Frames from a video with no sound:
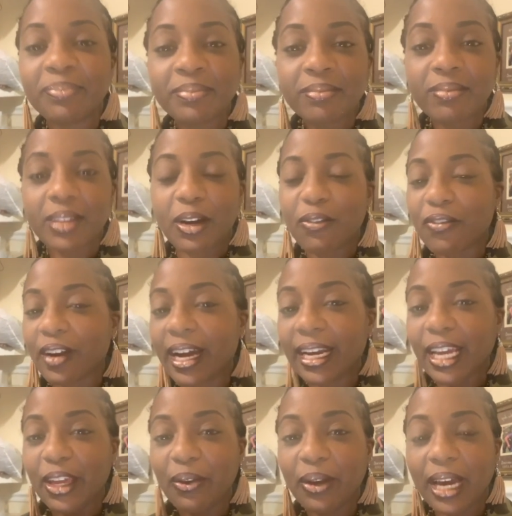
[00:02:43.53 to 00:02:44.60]
on Friday
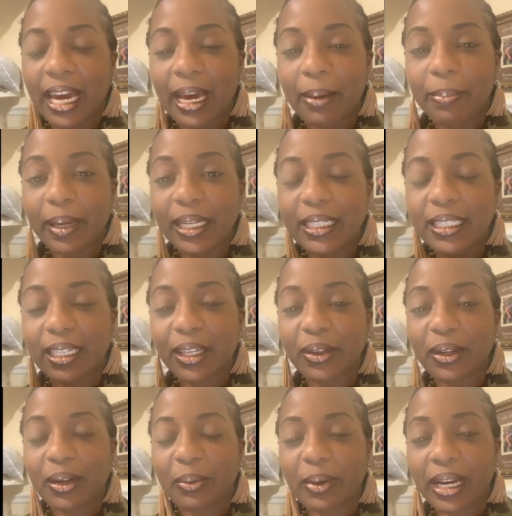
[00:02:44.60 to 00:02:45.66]
you don't had pizza, you
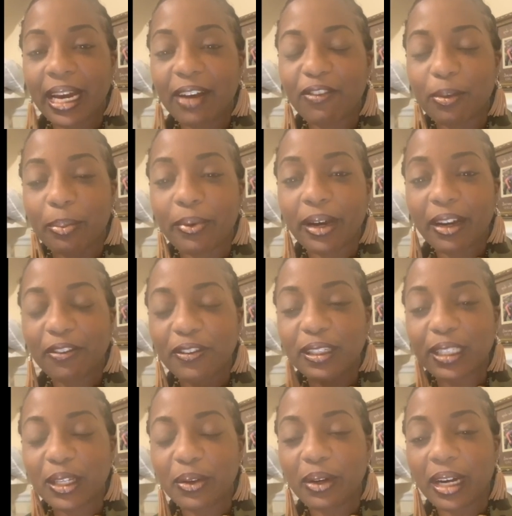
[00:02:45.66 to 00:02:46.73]
don't went out for
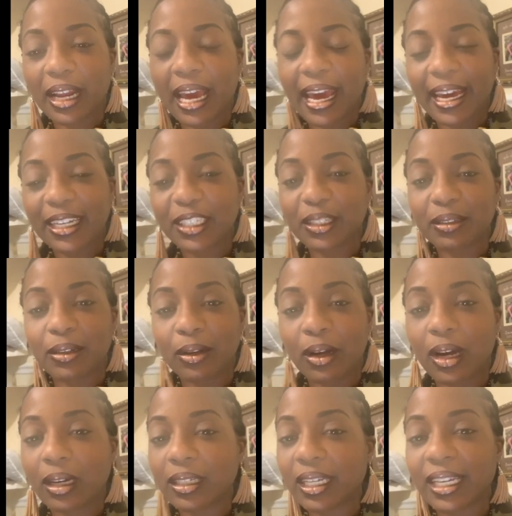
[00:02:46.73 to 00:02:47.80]
breakfast, you don't had
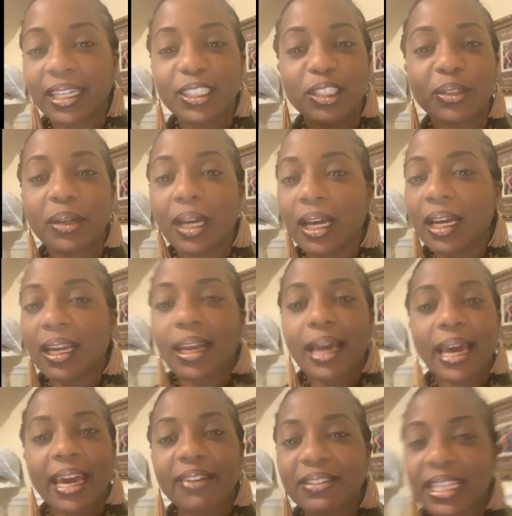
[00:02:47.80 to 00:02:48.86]
cookies, you like
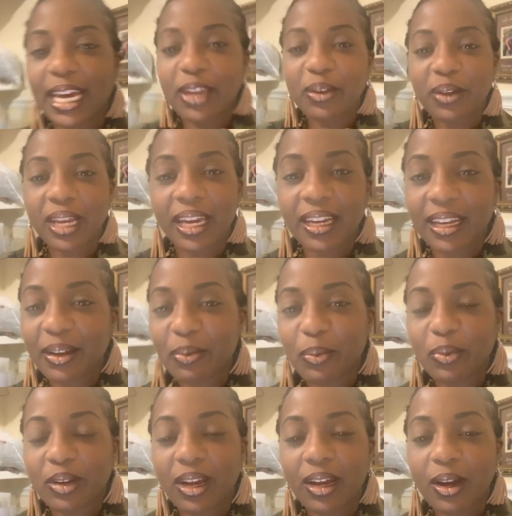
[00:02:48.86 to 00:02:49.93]
everything you did in
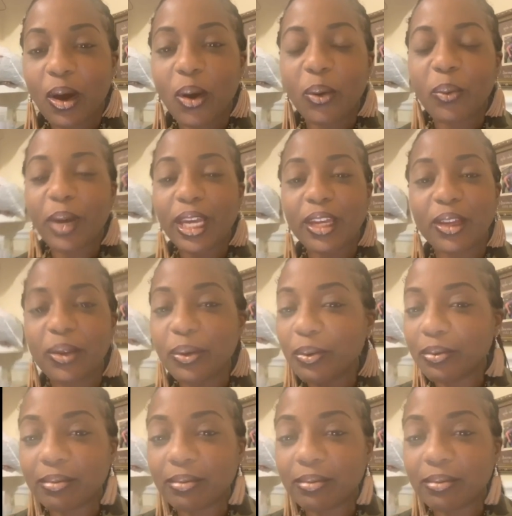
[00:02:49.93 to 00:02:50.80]
the whole week you